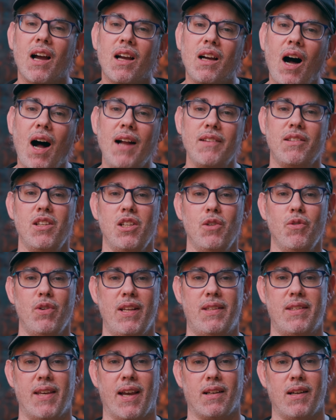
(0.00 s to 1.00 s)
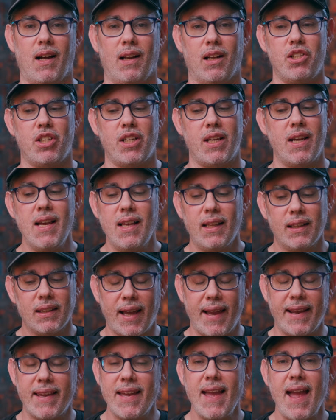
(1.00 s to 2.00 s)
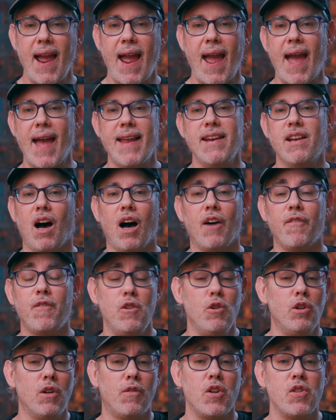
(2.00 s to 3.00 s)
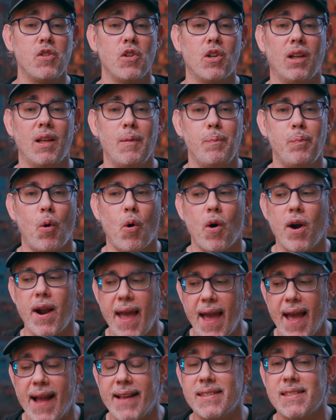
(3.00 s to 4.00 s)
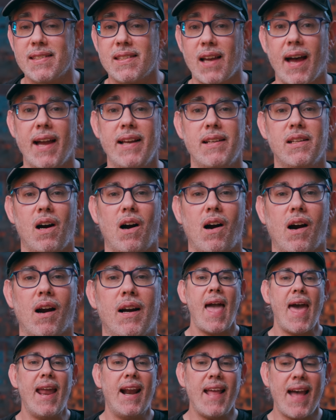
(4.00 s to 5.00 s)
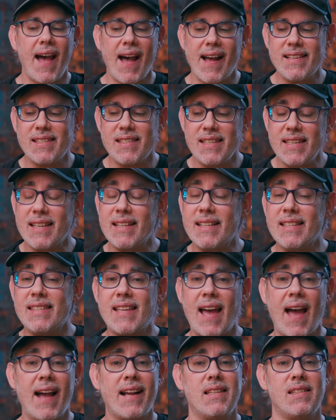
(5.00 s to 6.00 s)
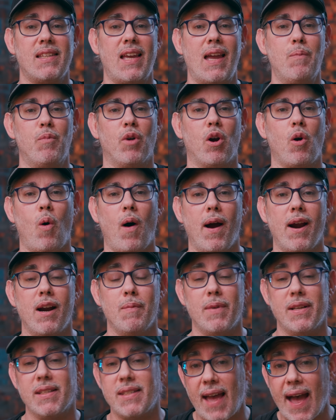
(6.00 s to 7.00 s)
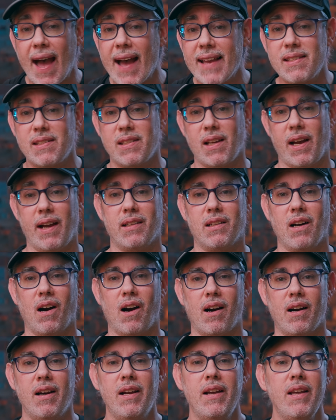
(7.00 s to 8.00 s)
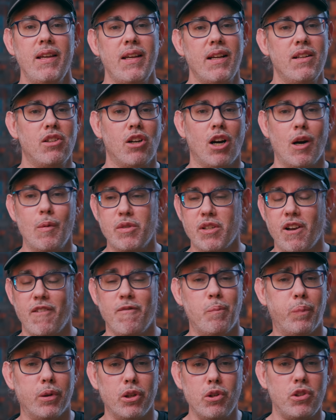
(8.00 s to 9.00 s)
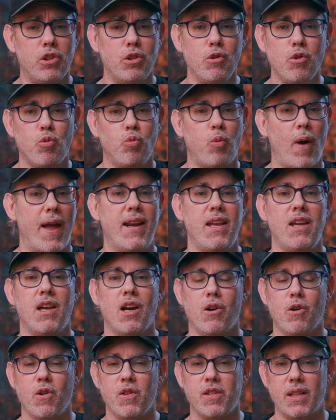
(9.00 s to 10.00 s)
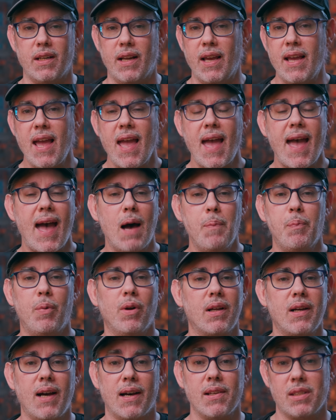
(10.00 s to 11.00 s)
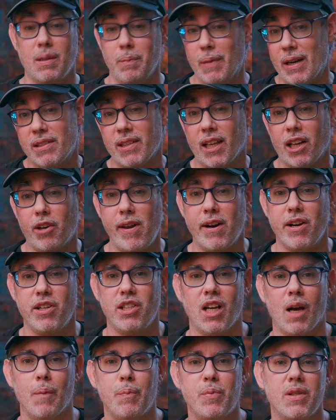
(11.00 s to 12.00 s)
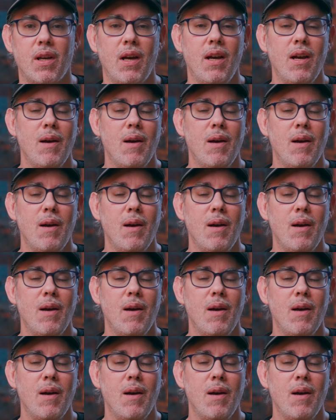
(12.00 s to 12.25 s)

a continuity technology like Handoff, Universal Clipboard, and Sidecar, and it has the exact same requirements as Sidecar in terms of Bluetooth radios and Apple custom accelerator chips.